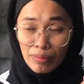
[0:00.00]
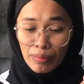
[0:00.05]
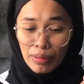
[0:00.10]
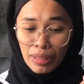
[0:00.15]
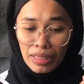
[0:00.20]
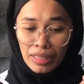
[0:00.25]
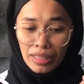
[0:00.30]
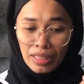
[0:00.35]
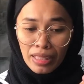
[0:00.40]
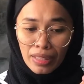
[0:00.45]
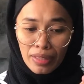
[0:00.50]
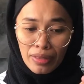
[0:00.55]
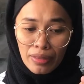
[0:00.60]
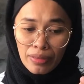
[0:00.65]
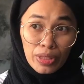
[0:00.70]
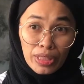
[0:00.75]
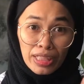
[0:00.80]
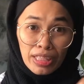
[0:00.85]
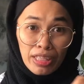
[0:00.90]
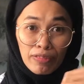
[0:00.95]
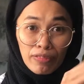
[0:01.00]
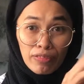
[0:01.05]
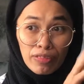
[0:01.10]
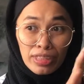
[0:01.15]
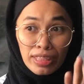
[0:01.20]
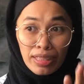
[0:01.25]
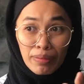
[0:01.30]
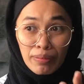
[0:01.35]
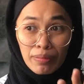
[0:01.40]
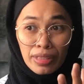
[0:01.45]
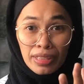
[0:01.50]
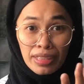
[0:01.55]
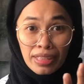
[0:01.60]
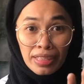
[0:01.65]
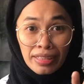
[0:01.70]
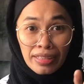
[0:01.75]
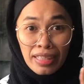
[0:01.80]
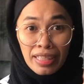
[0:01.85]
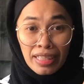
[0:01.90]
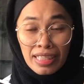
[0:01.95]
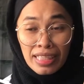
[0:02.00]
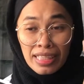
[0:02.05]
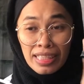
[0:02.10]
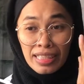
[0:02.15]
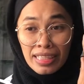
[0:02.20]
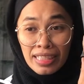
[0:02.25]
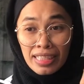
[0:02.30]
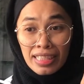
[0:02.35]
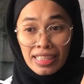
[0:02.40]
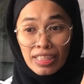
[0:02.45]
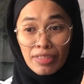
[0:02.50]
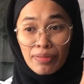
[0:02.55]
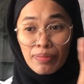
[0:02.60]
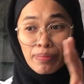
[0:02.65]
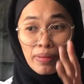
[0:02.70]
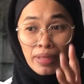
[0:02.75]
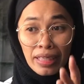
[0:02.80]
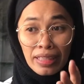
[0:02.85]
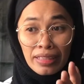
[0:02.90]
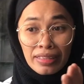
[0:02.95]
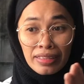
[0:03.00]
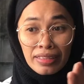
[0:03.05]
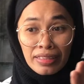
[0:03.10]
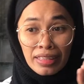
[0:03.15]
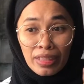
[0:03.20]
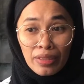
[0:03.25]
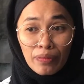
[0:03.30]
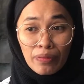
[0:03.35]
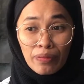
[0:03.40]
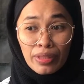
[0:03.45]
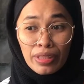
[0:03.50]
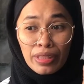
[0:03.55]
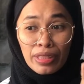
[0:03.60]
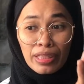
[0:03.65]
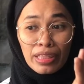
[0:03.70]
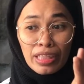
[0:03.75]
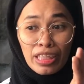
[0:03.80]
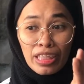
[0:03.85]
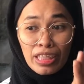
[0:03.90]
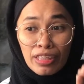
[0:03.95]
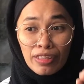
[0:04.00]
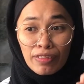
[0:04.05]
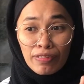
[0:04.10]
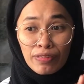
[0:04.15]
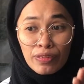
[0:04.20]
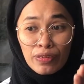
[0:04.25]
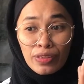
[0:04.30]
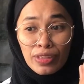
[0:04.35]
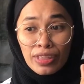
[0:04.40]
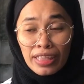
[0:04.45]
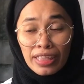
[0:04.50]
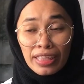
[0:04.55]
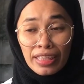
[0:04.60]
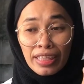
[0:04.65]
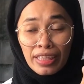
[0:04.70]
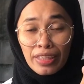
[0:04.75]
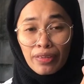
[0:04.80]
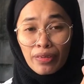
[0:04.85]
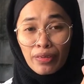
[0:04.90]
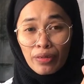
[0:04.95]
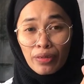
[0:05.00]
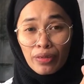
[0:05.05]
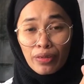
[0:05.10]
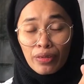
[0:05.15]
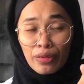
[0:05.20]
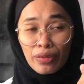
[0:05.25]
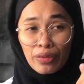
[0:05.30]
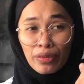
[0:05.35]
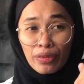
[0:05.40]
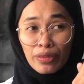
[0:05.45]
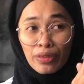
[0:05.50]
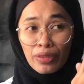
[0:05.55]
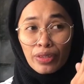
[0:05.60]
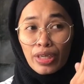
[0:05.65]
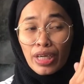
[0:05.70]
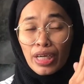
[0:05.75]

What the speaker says: But yeah, because yeah, for some reason there's certain plant that we love to see they grow,